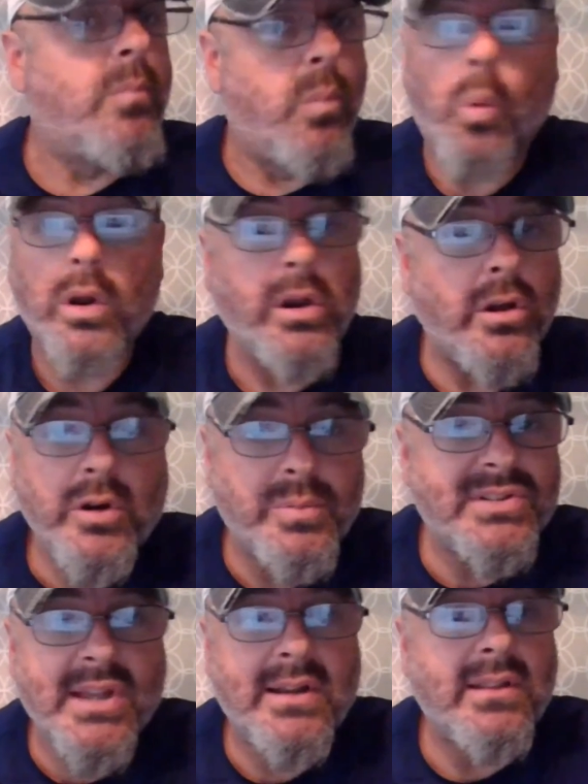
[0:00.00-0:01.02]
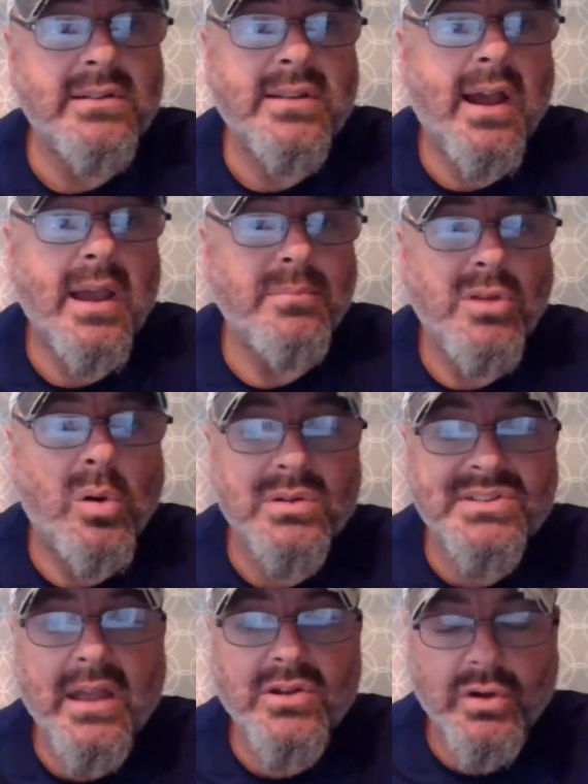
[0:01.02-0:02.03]
100% of the time, no
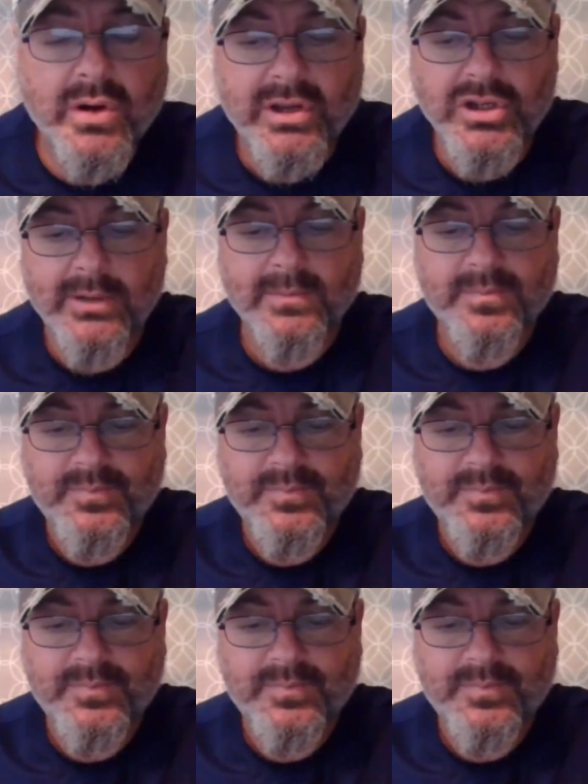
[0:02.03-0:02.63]
exaggeration,